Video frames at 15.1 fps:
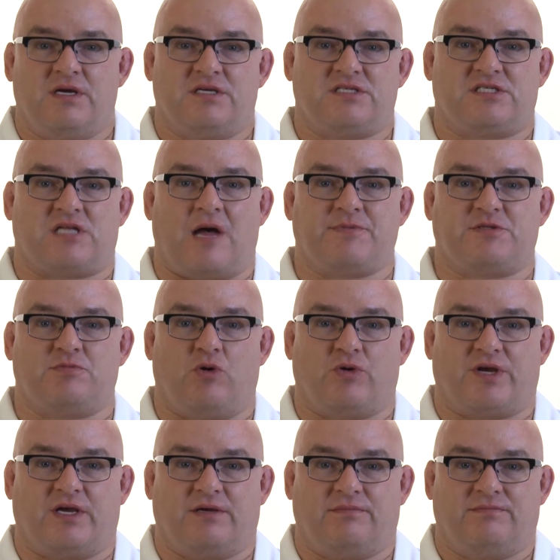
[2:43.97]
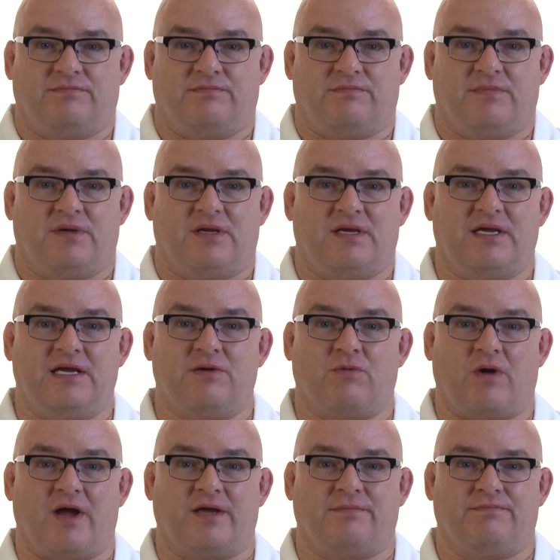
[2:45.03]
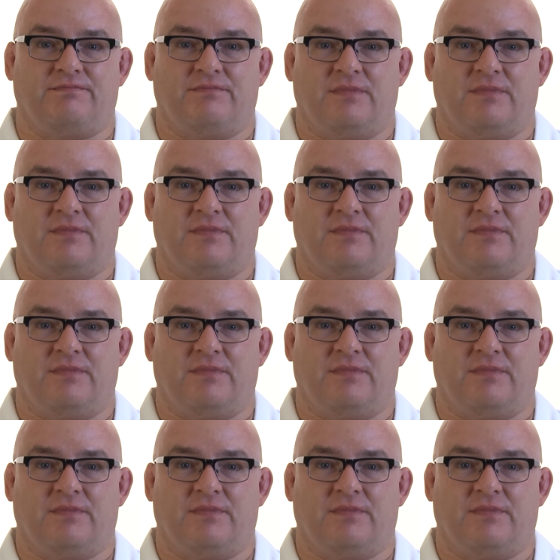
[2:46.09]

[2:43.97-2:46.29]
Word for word: stop smoking, eat right,